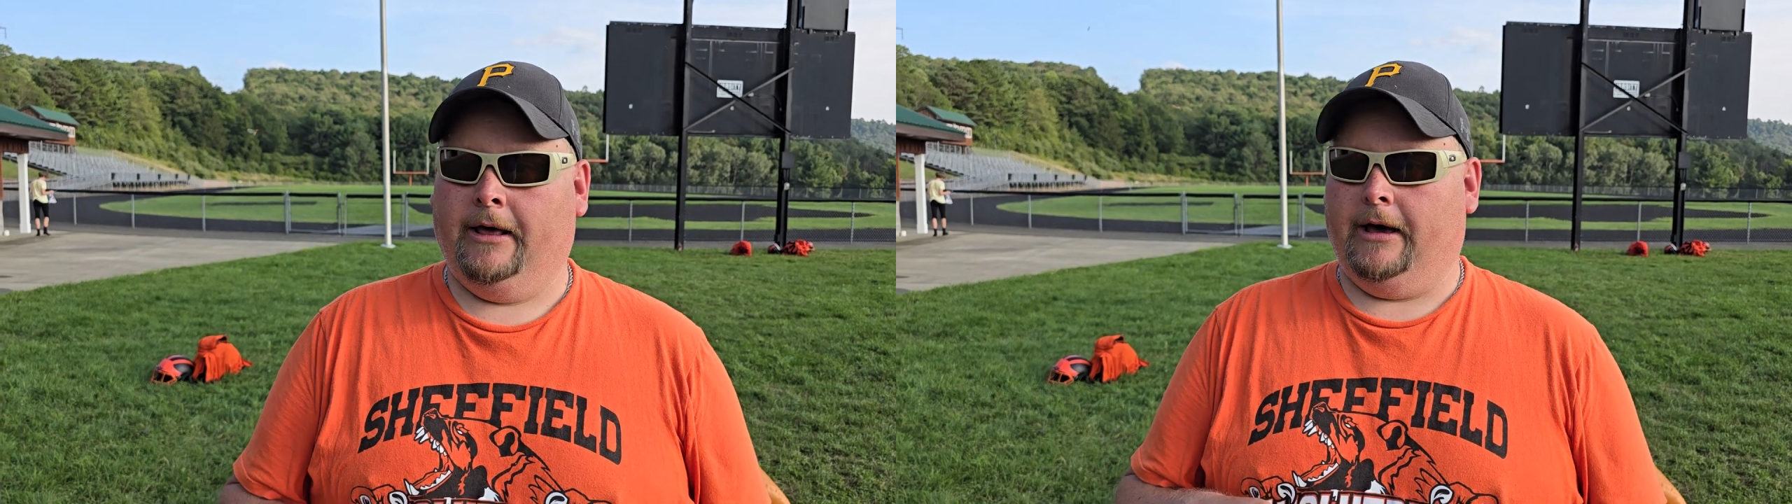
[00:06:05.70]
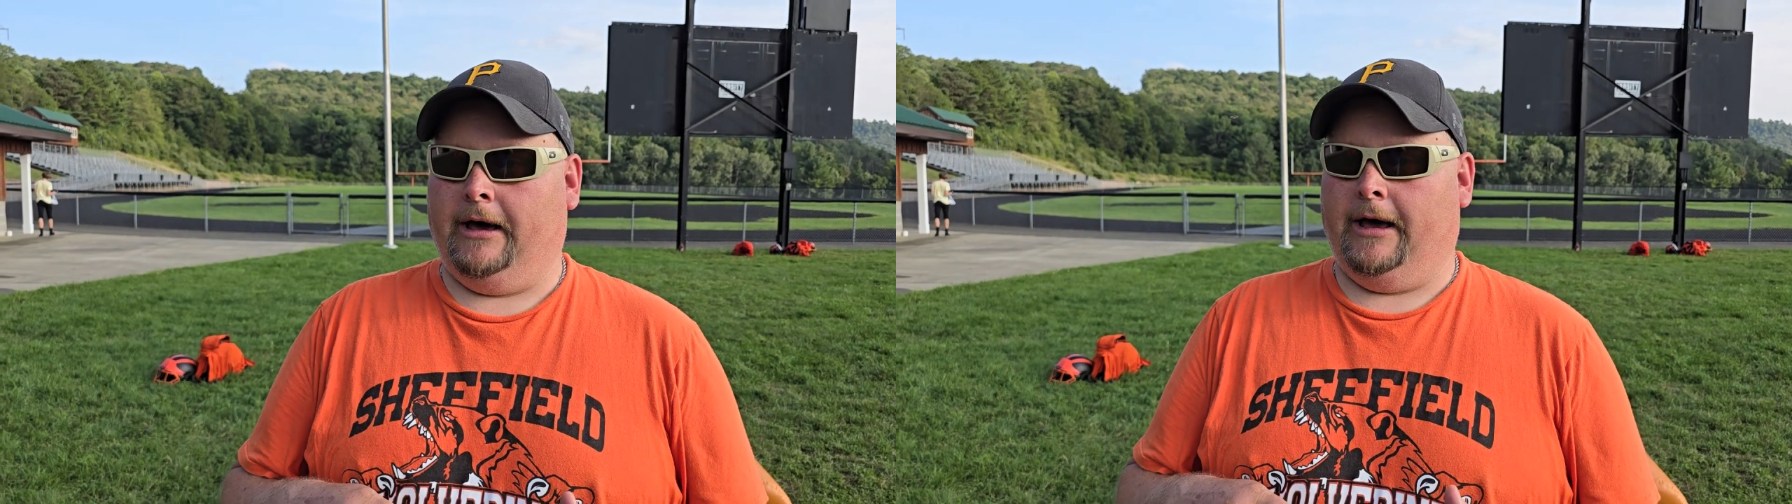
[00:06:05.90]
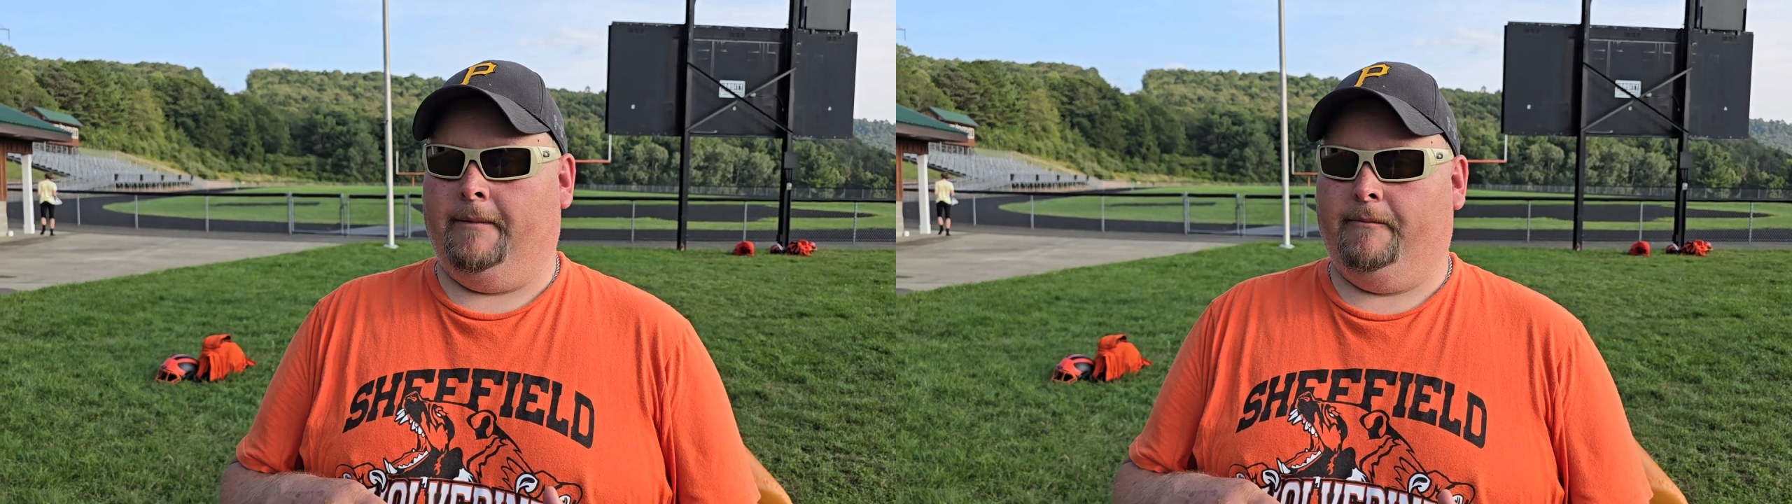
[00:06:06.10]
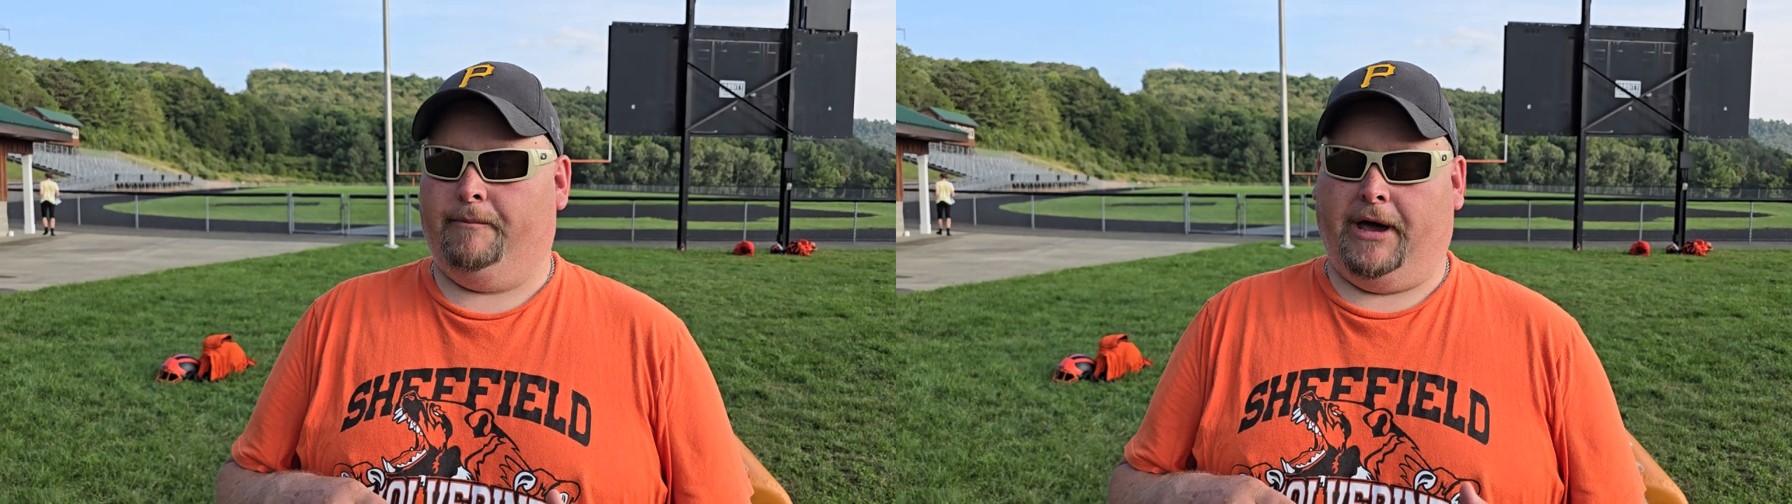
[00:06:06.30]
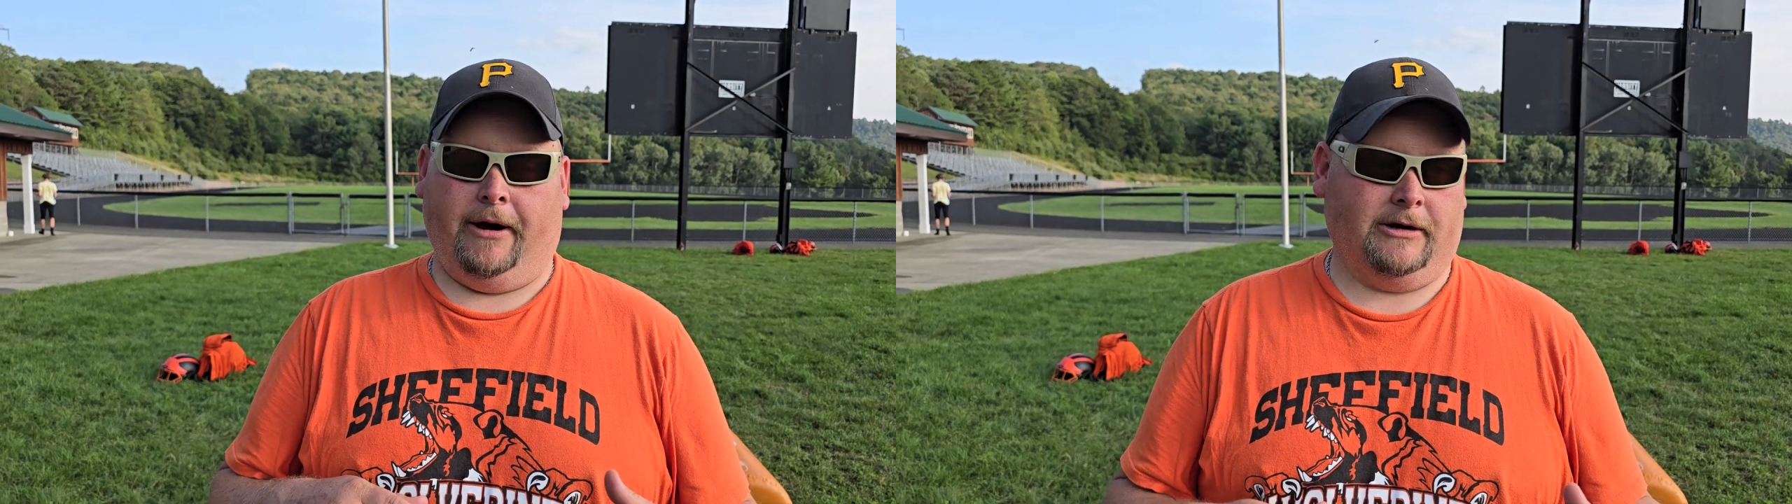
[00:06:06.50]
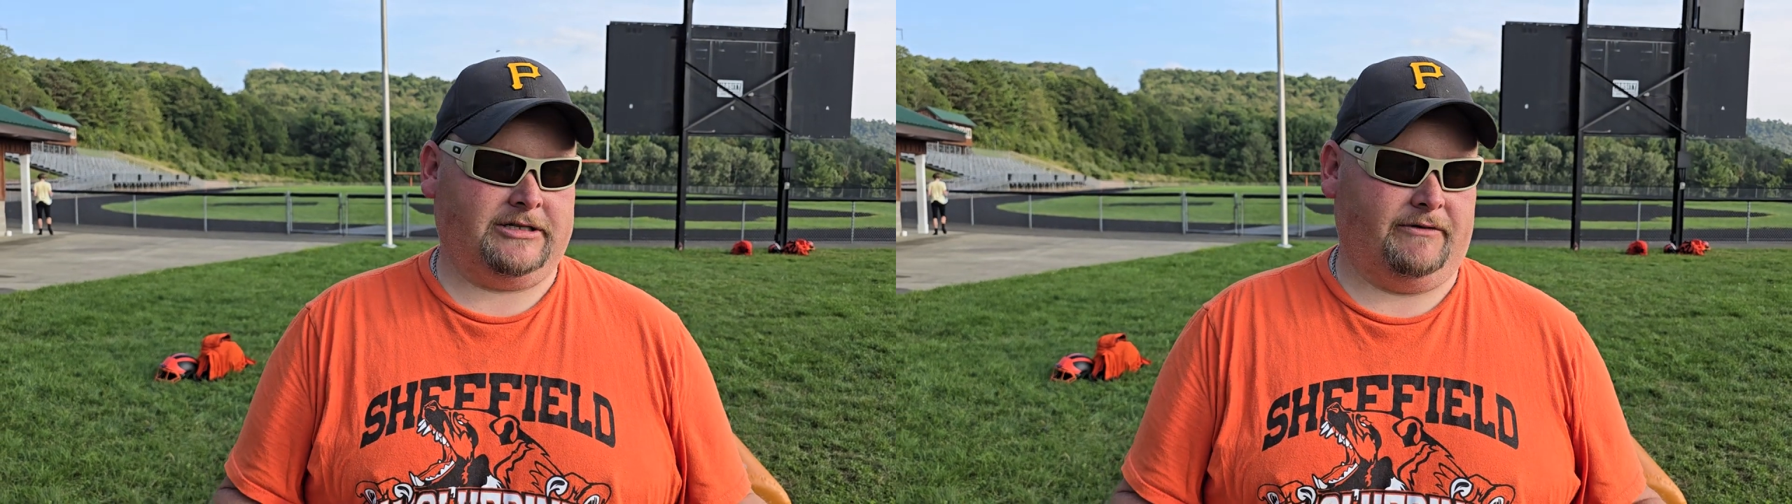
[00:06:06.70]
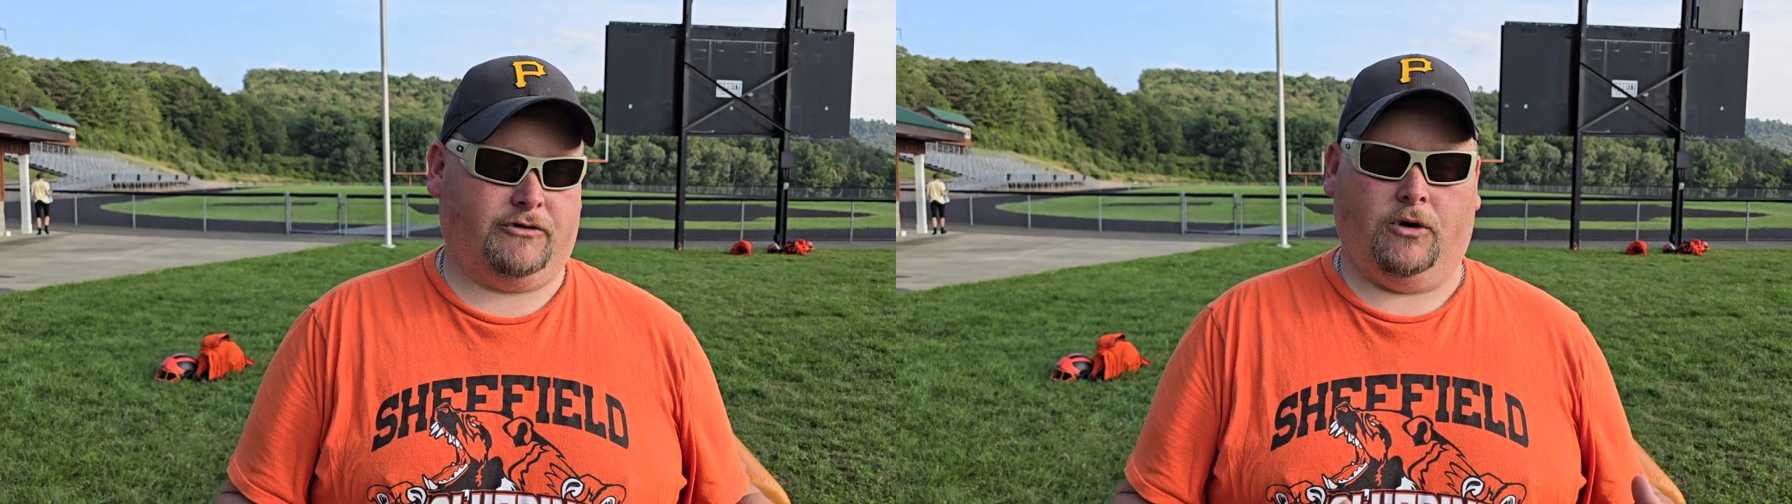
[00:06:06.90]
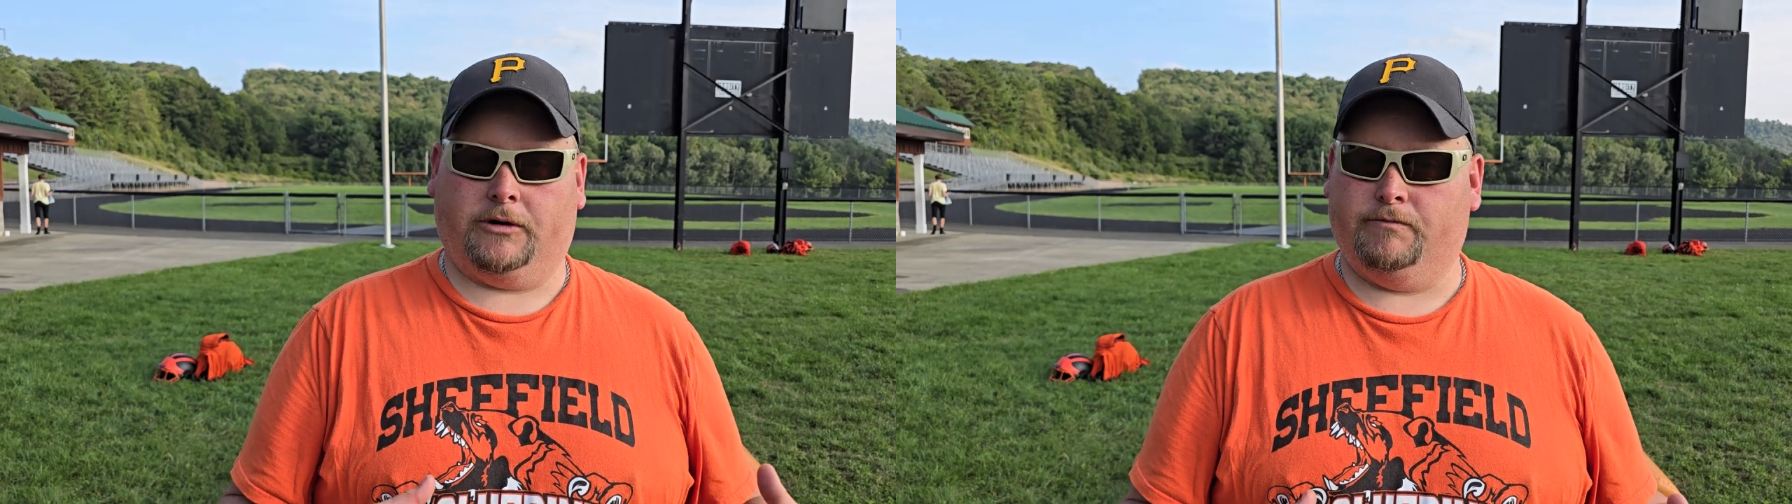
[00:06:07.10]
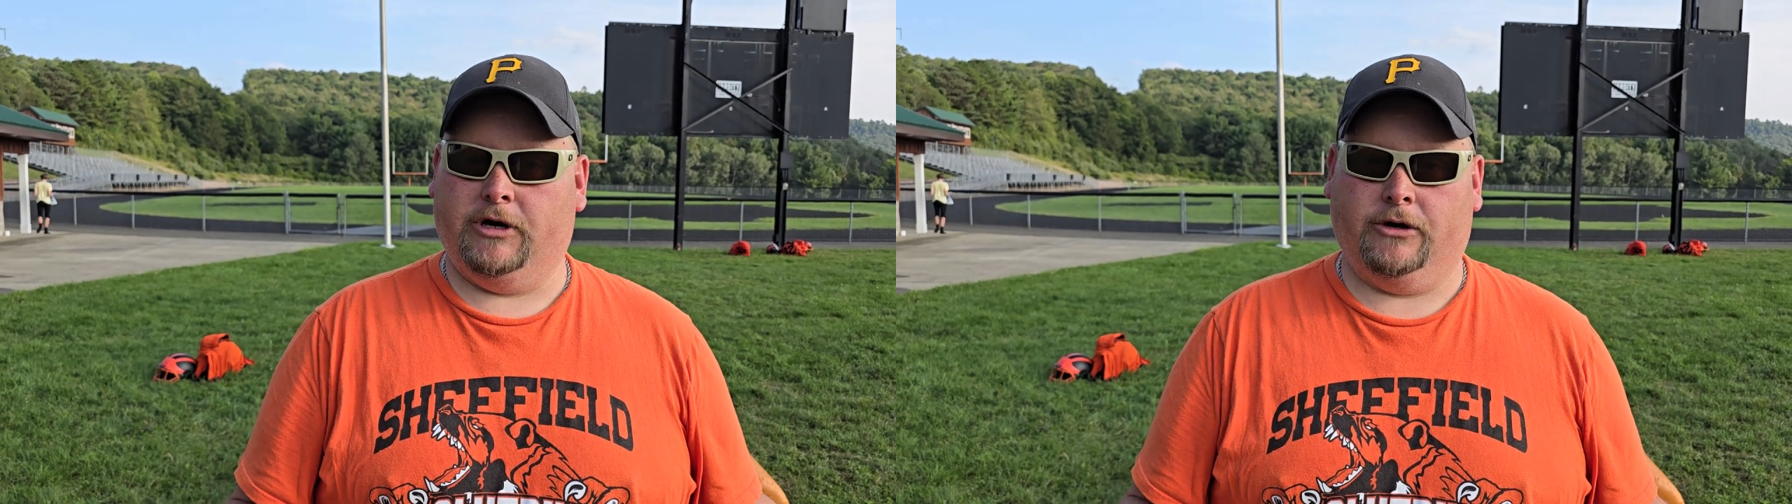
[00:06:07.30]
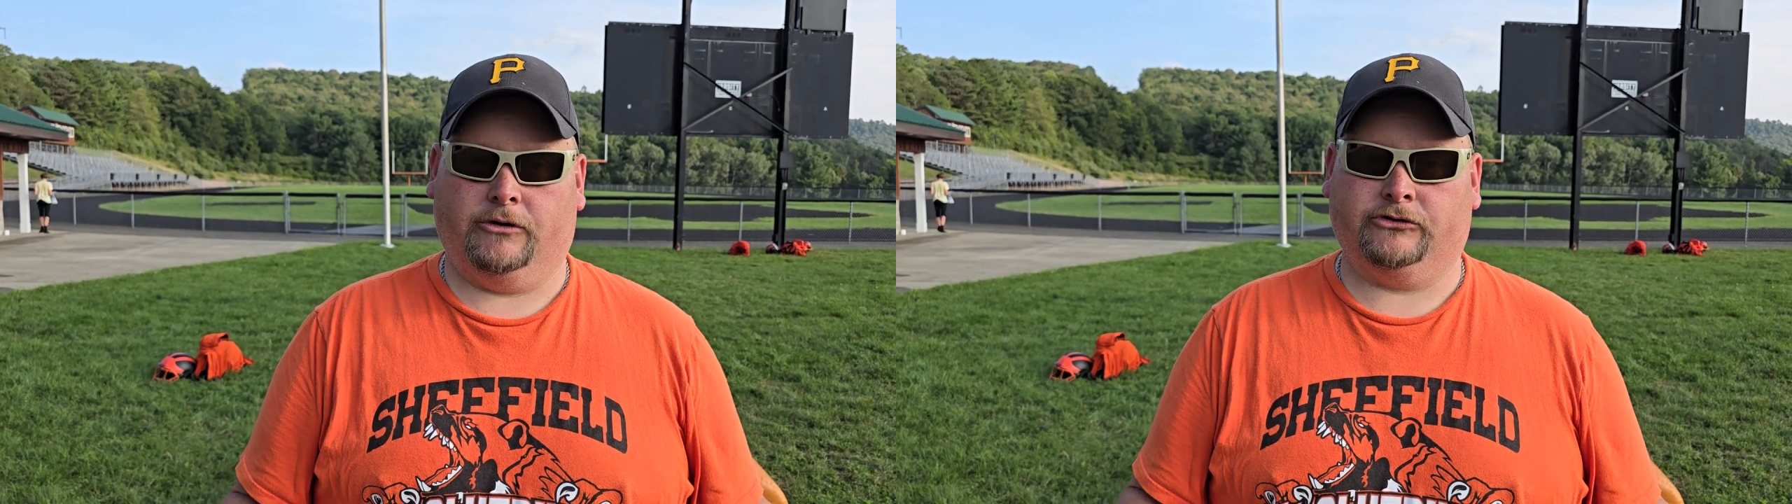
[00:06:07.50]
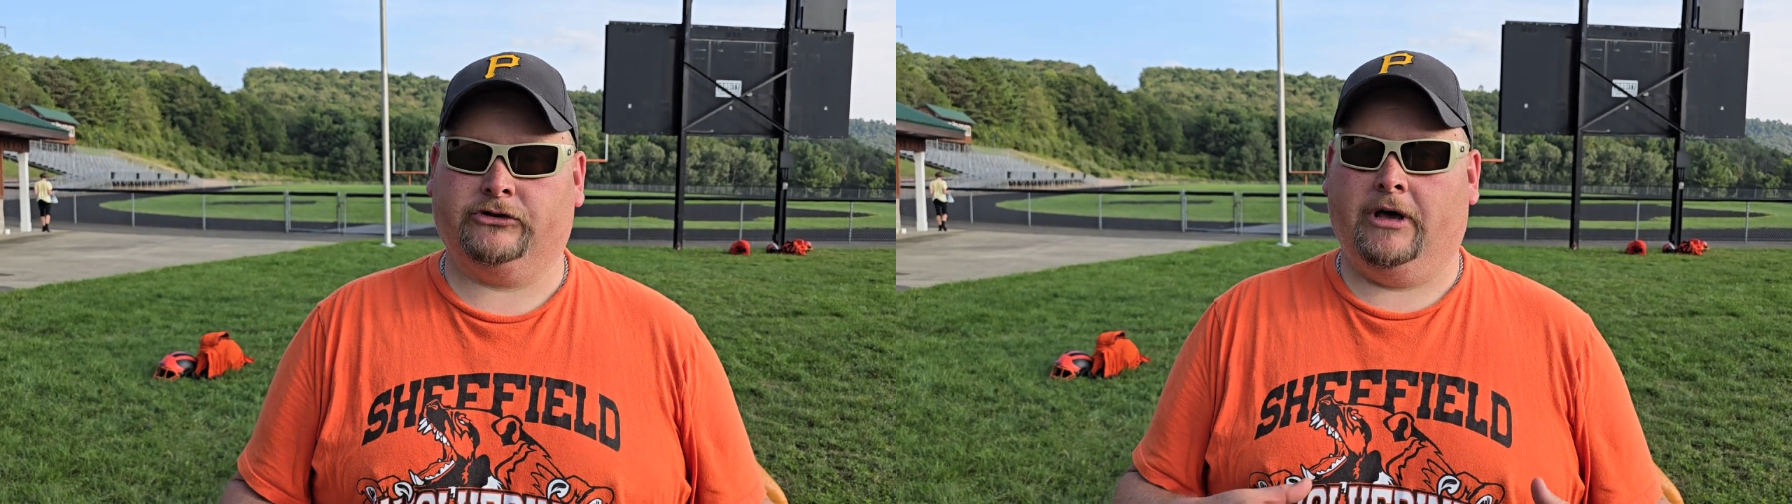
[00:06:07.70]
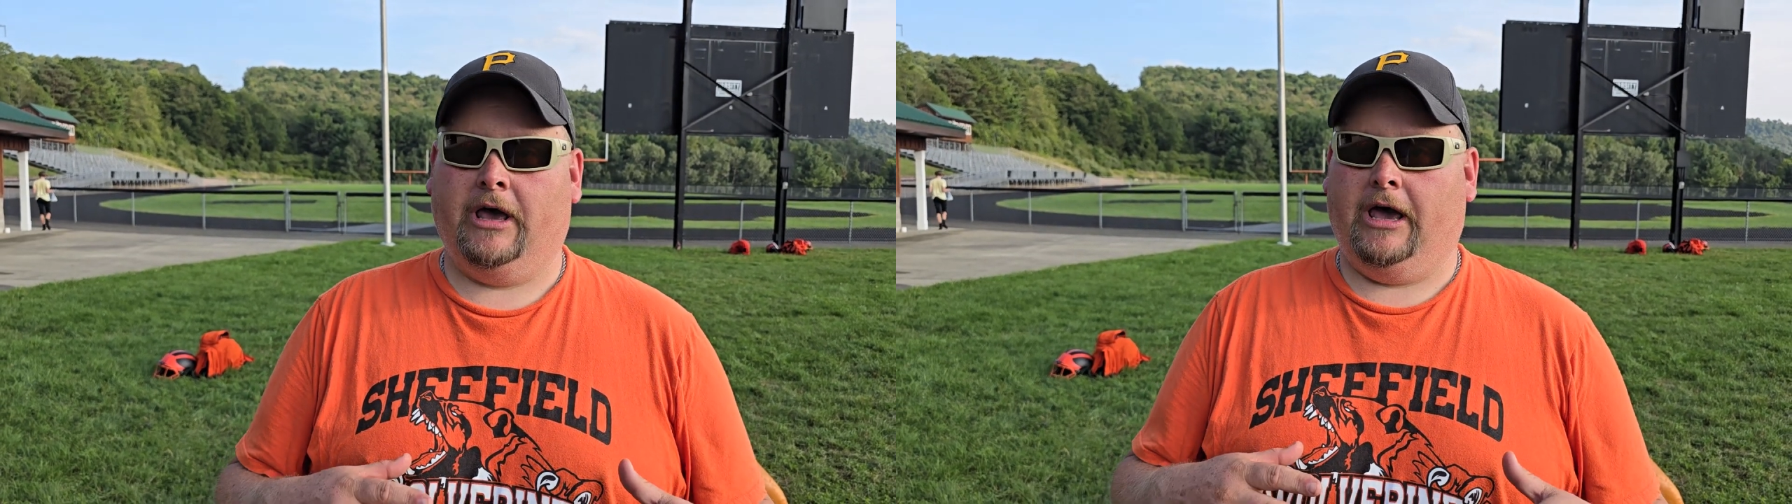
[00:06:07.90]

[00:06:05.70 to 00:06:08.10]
Parents have cooked meals,